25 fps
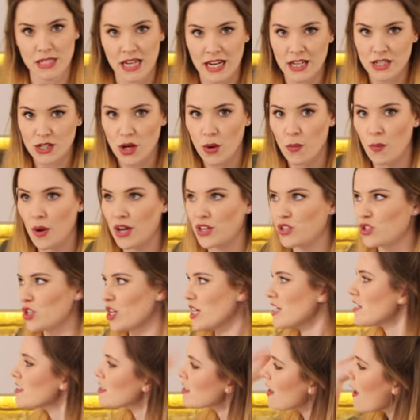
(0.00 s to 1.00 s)
potato
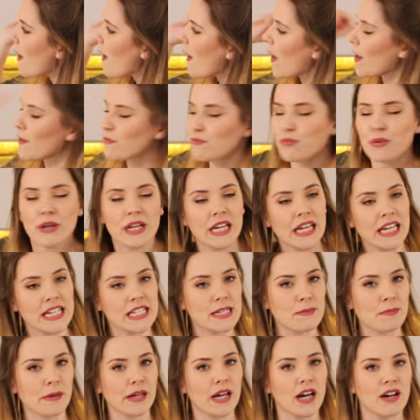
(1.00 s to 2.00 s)
wedges. I've
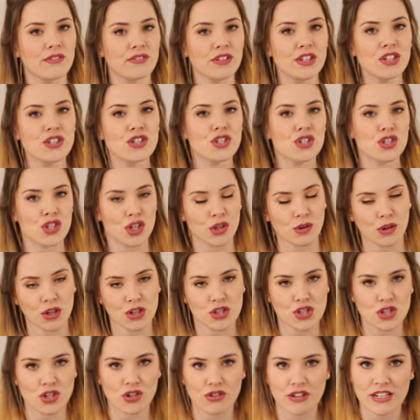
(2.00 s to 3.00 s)
preheated my oven to
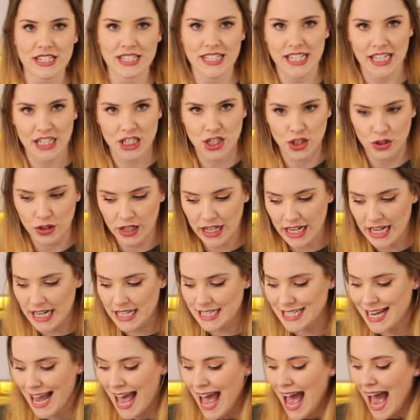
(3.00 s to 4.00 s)
200 degrees
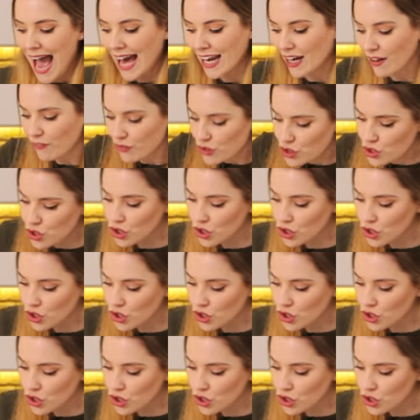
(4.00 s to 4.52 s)
centigrade and I've